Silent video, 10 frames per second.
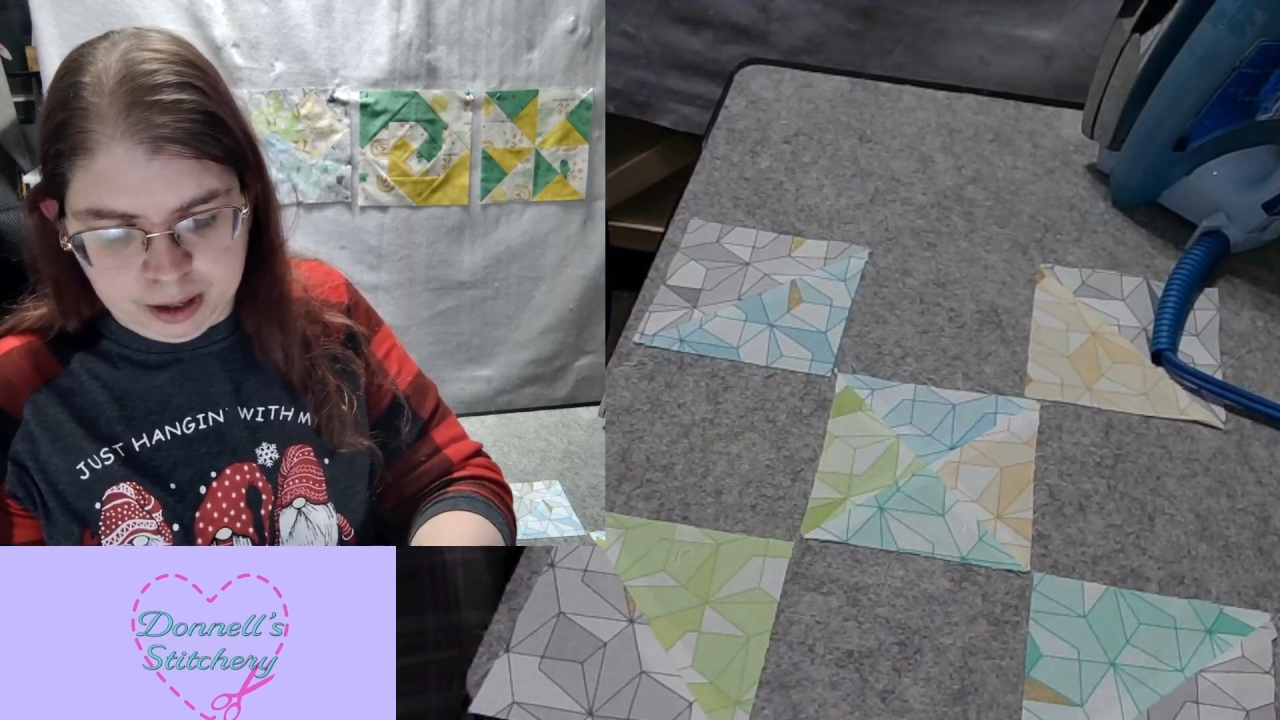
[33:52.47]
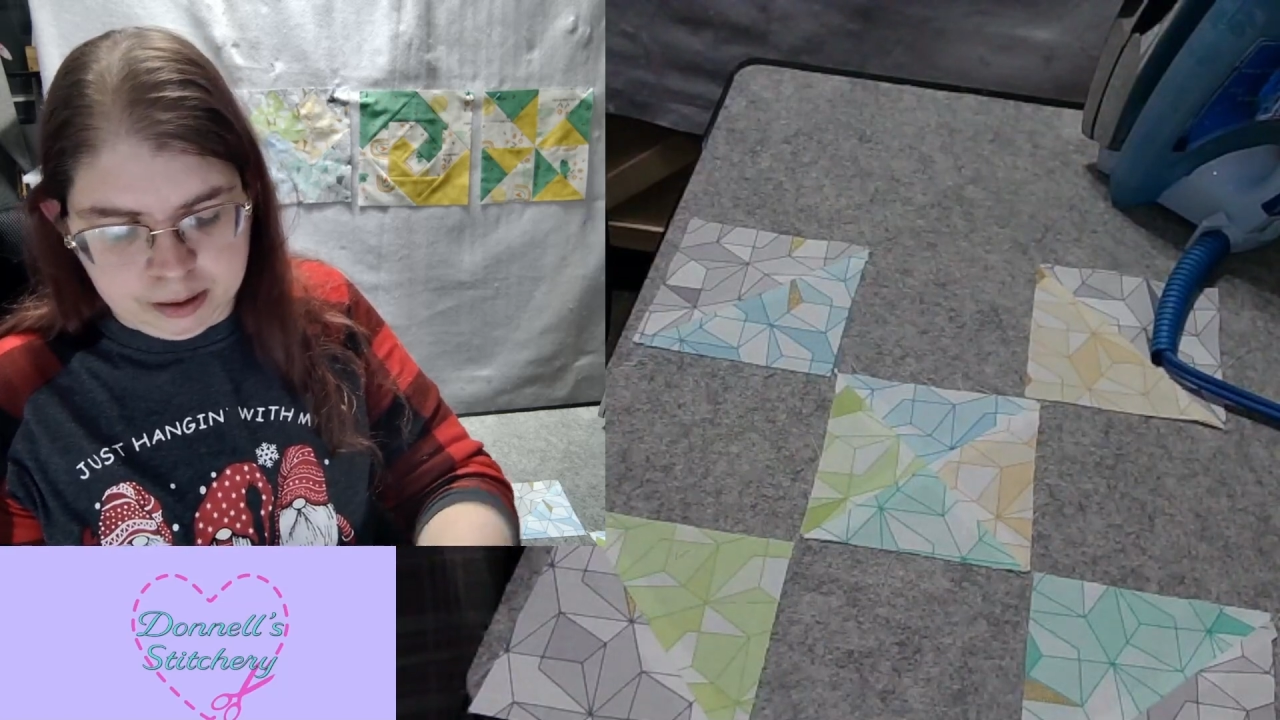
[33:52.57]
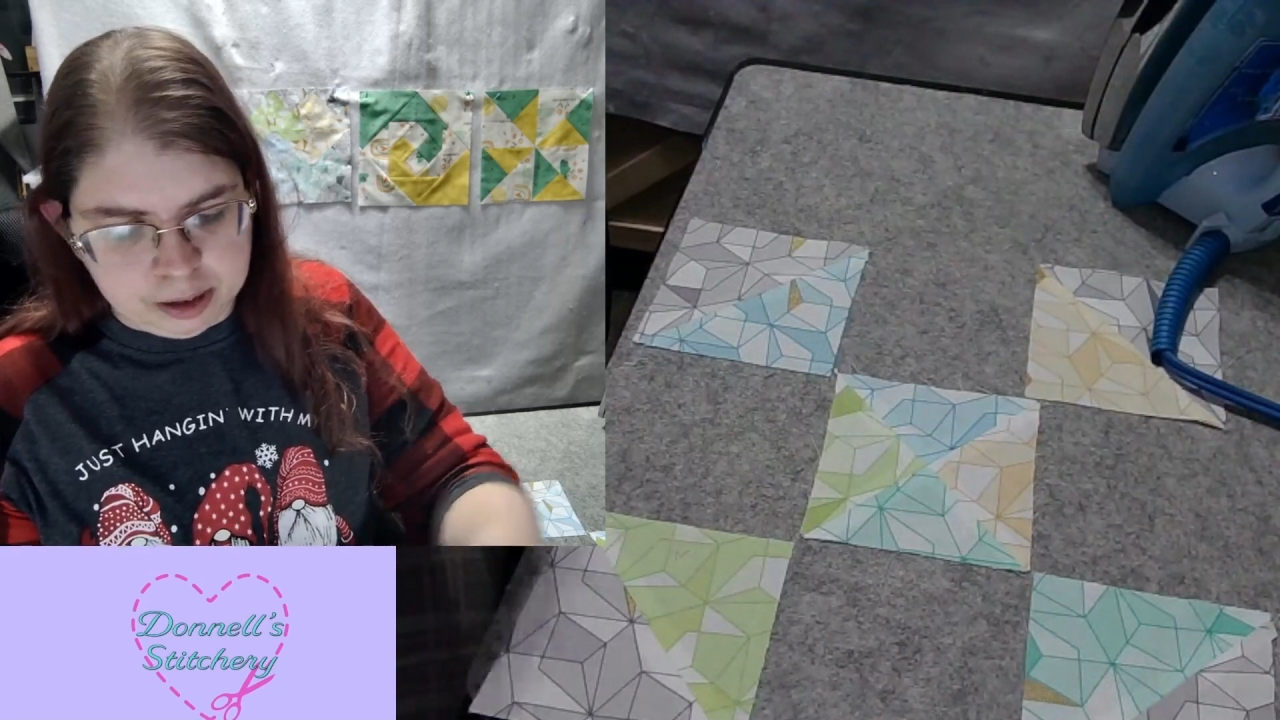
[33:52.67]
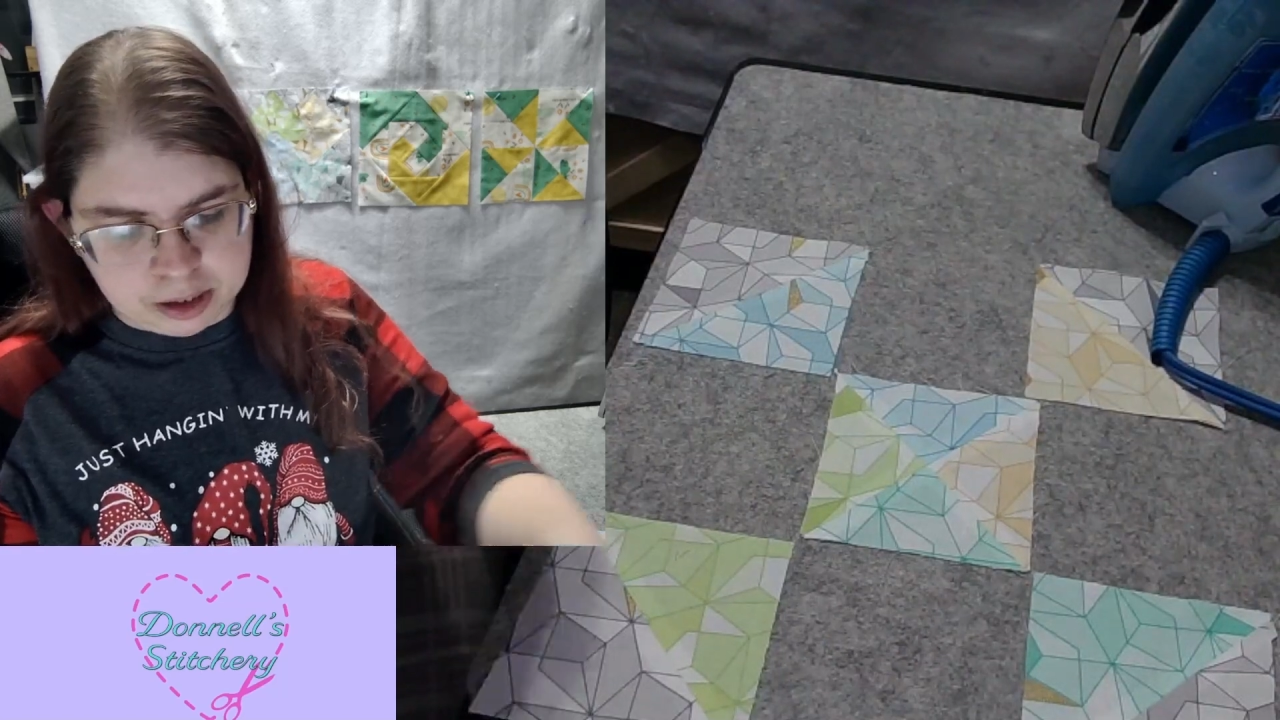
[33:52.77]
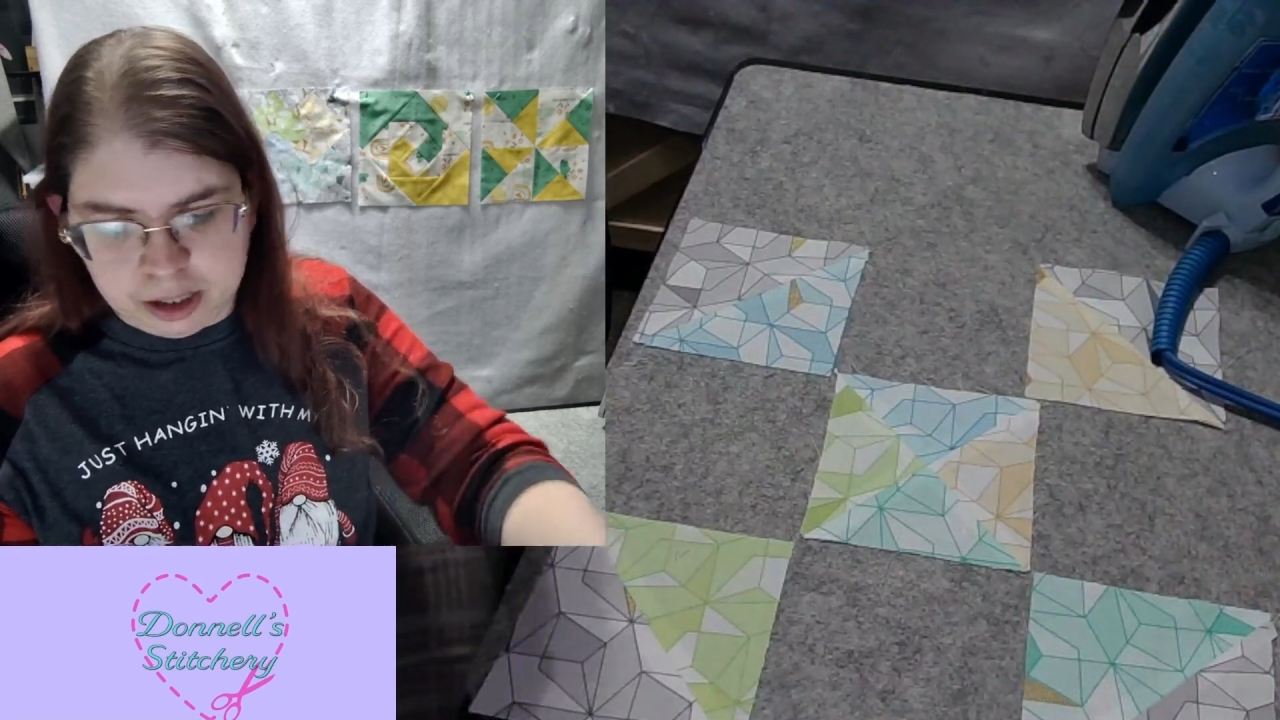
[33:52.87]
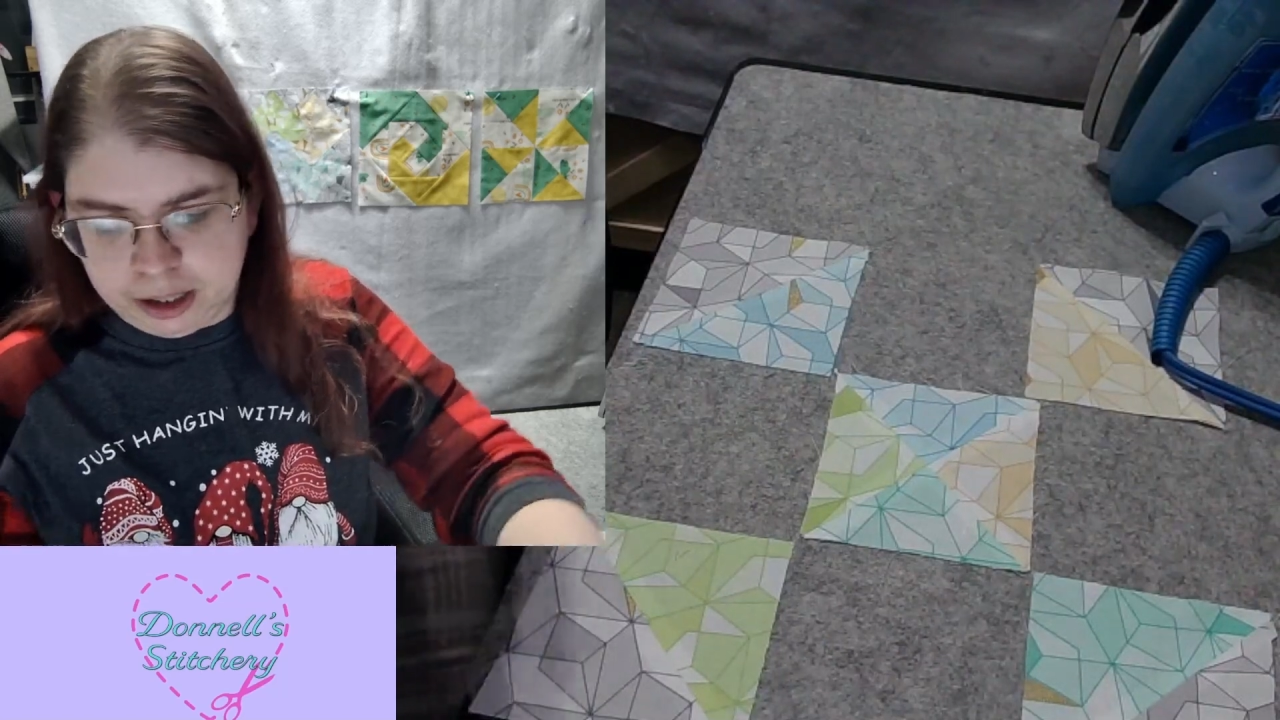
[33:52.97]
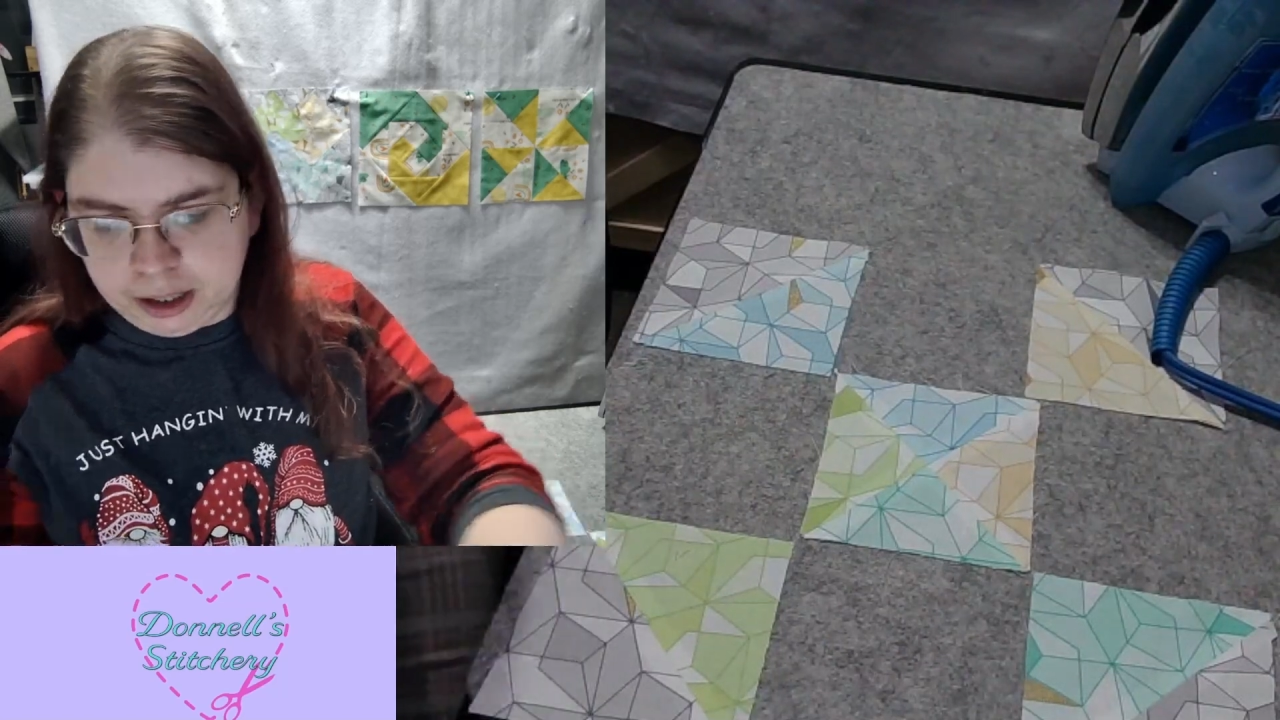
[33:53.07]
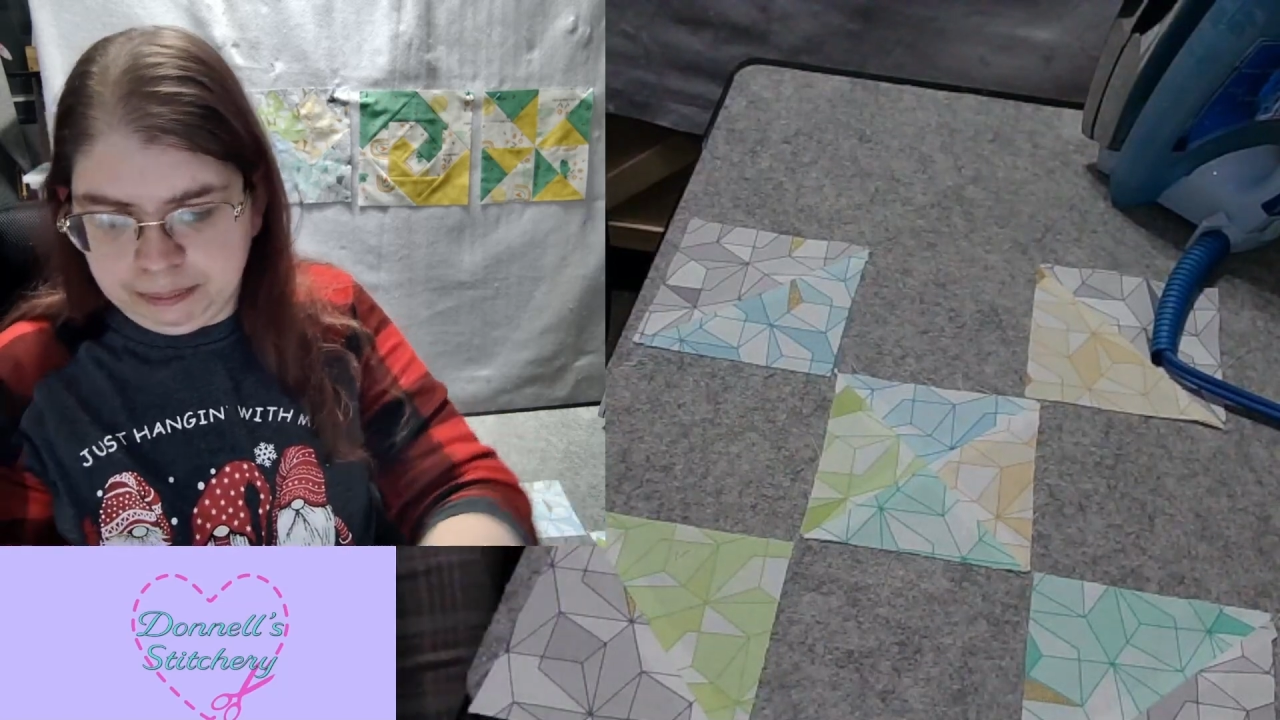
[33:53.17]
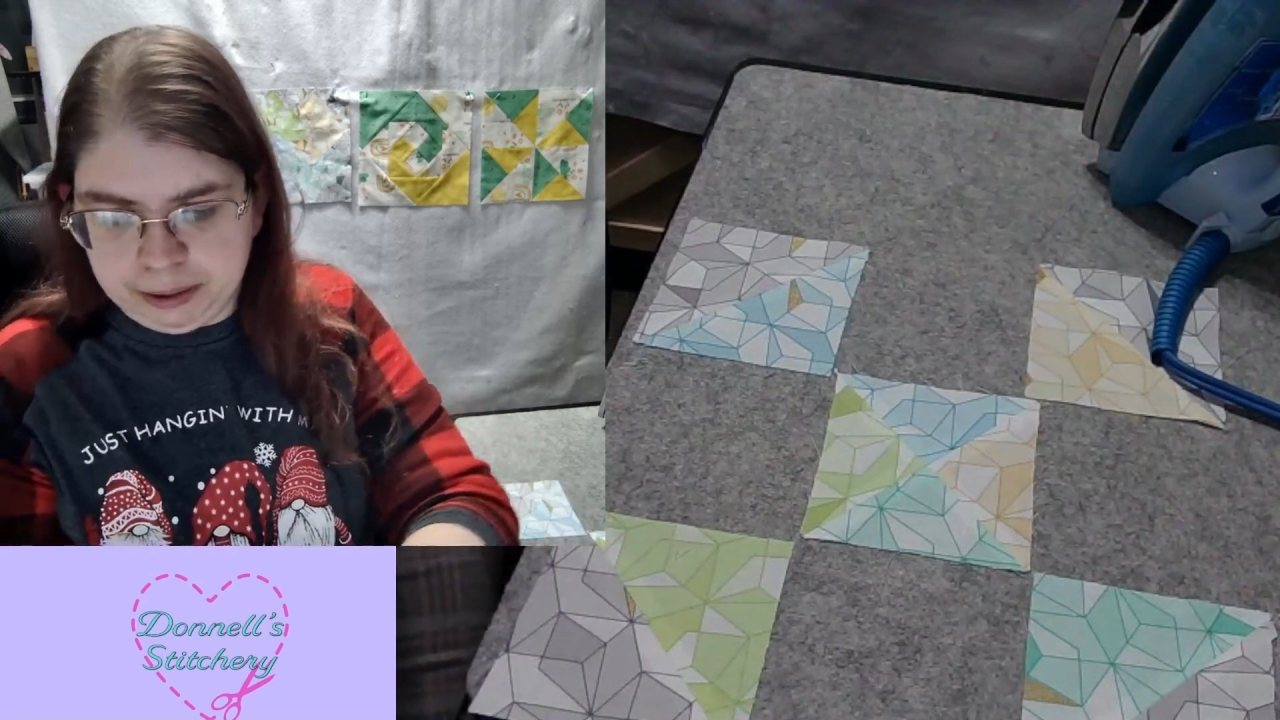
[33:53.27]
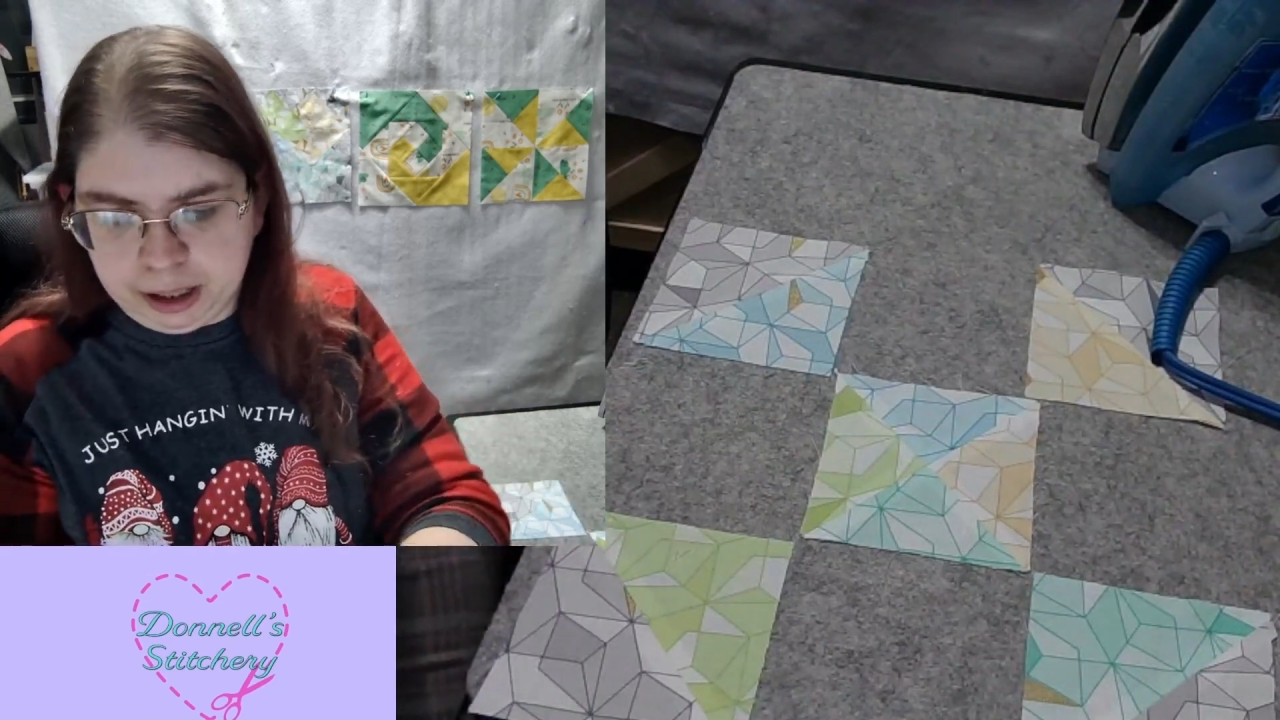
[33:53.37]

I'm just cutting off my